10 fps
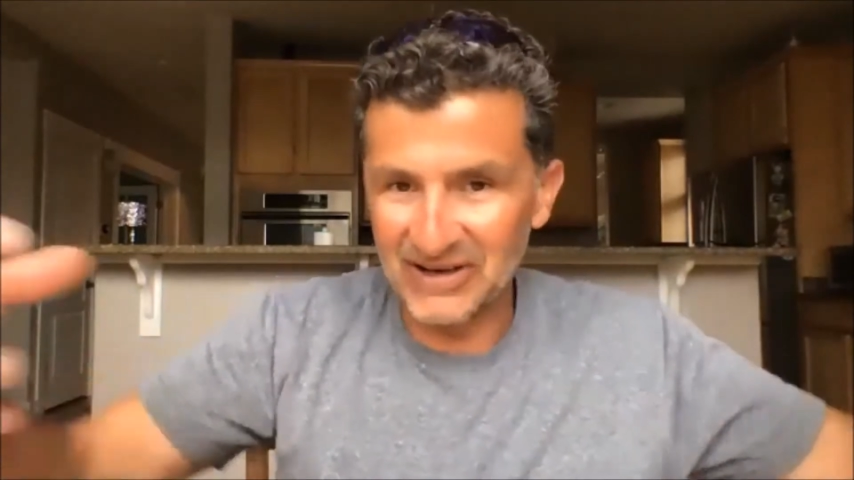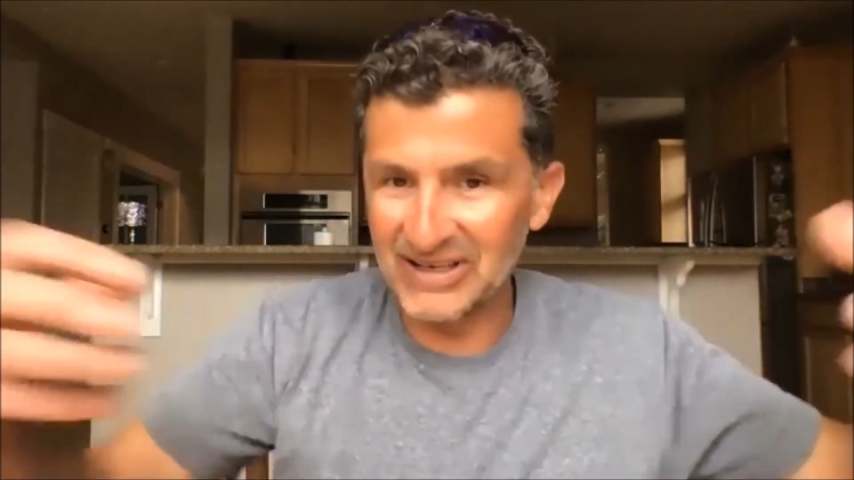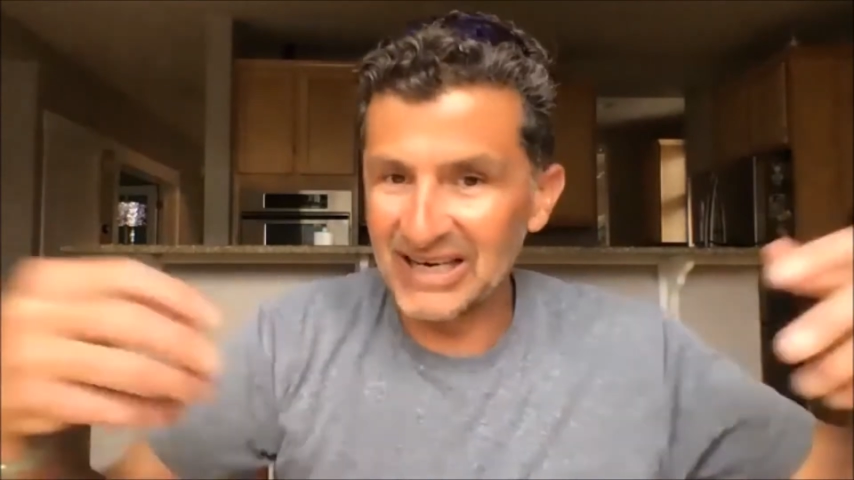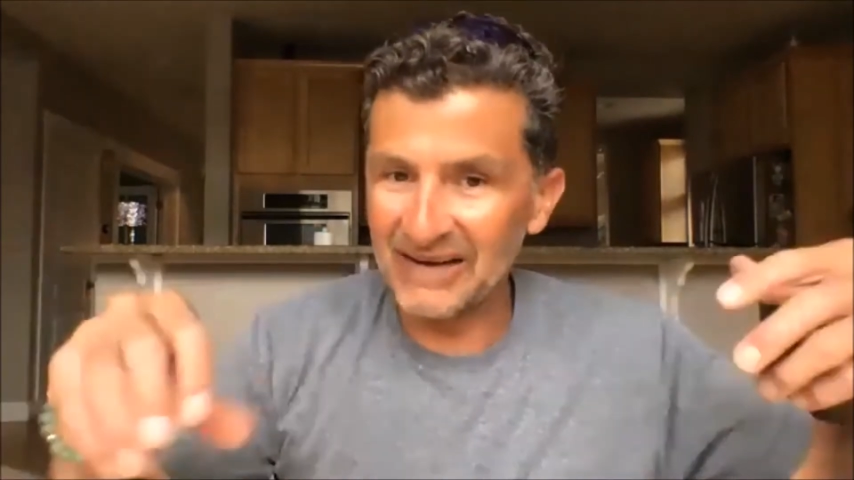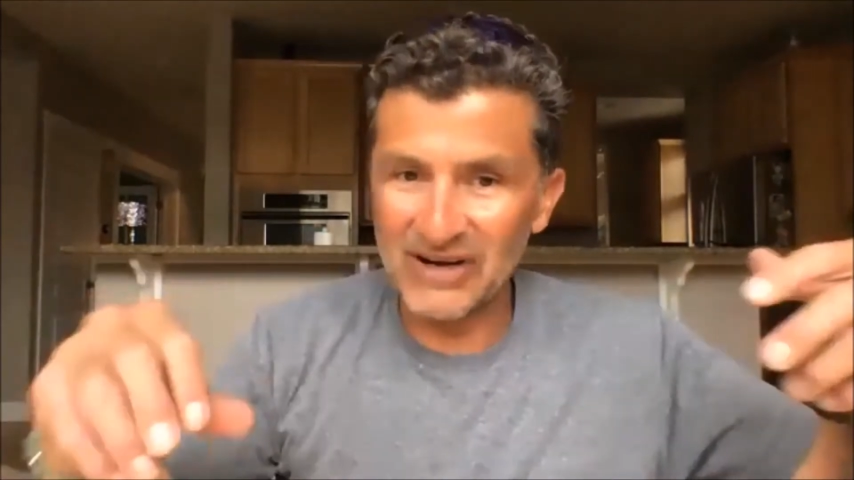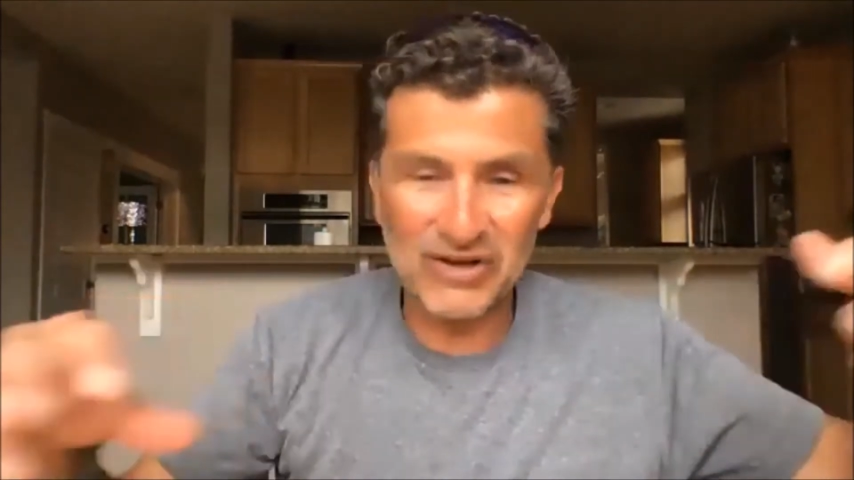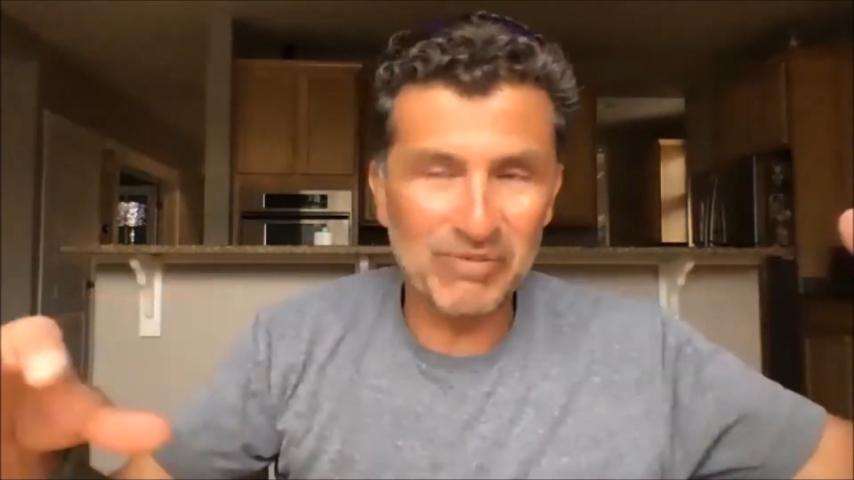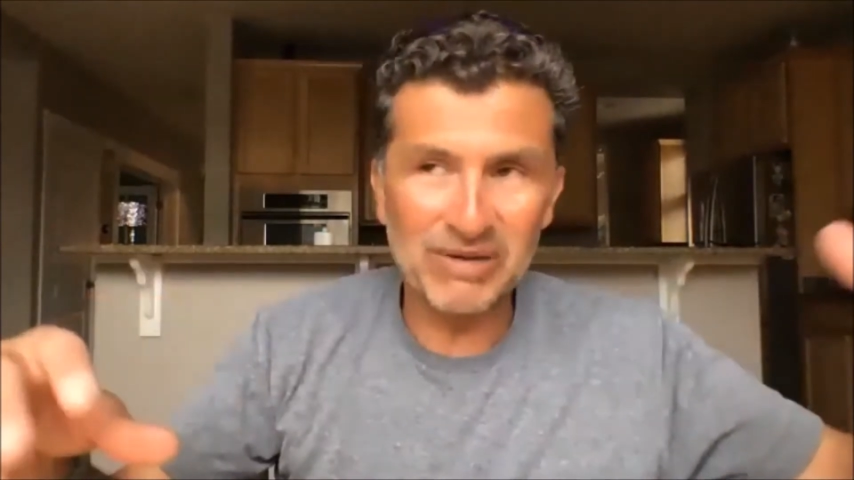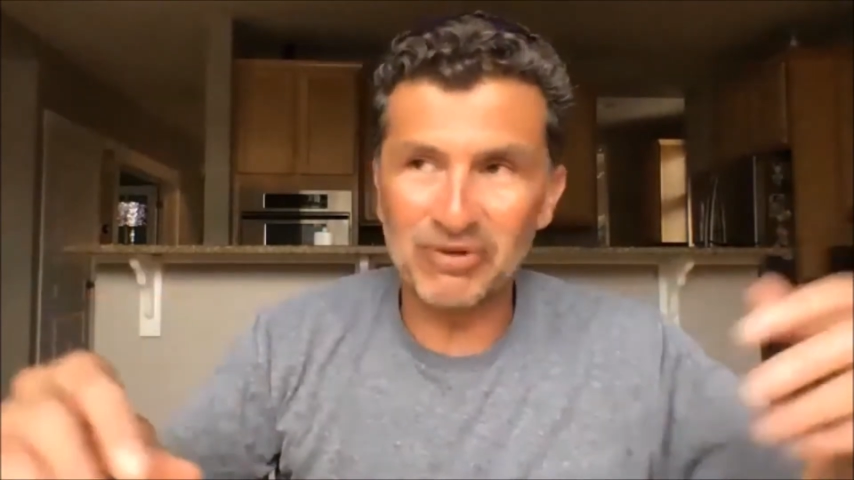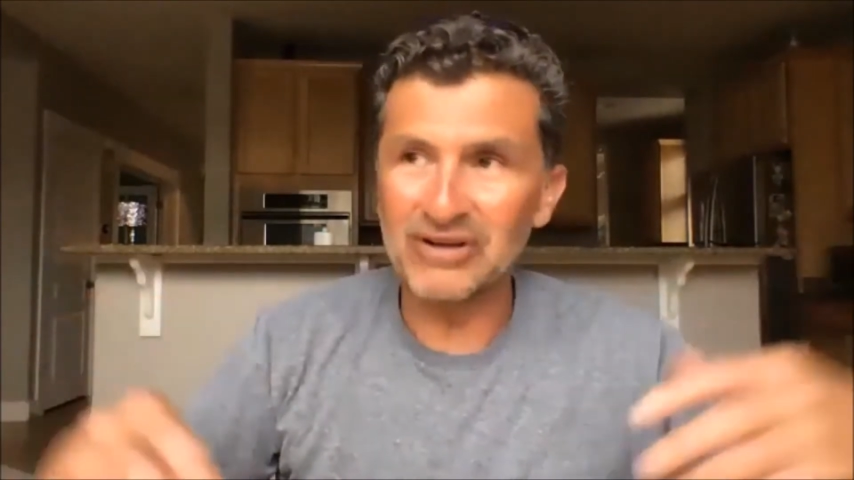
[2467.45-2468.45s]
You got to have other
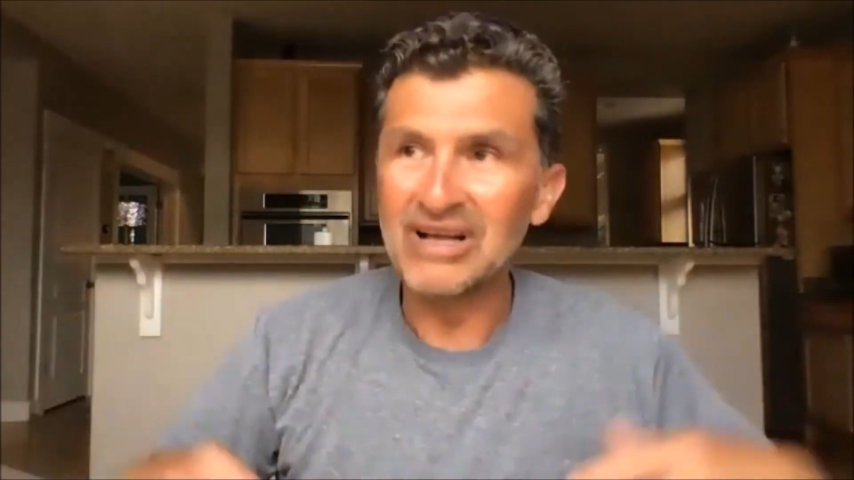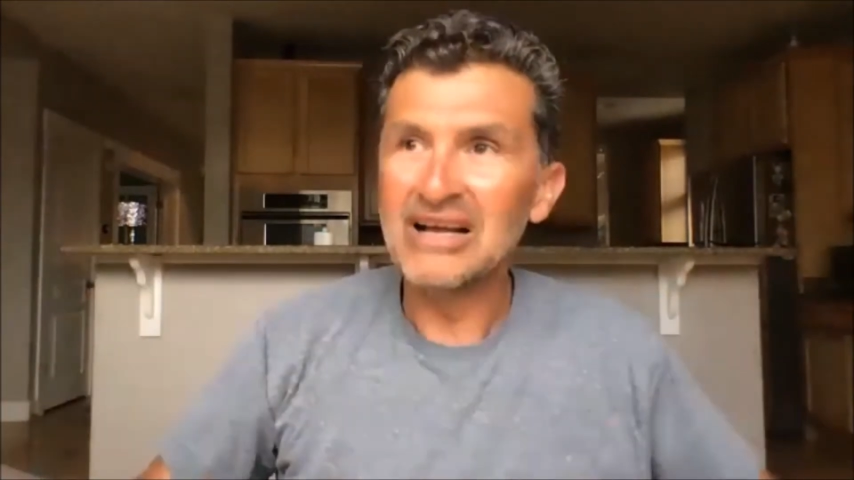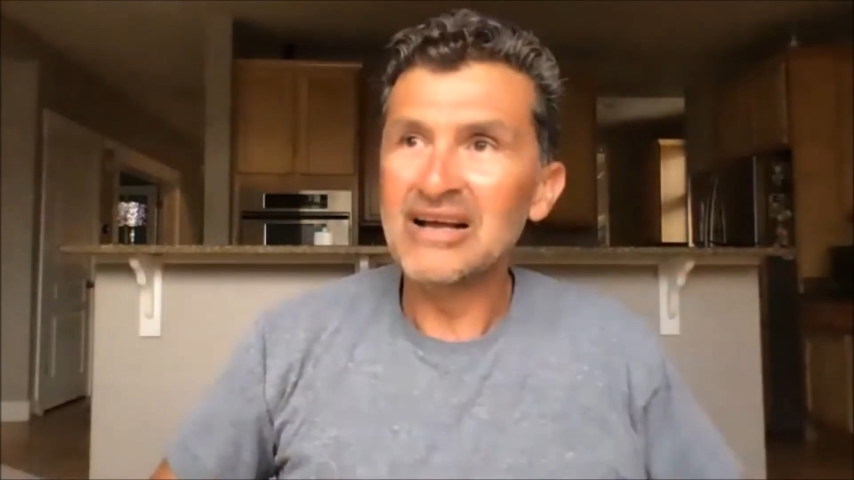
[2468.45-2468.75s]
people.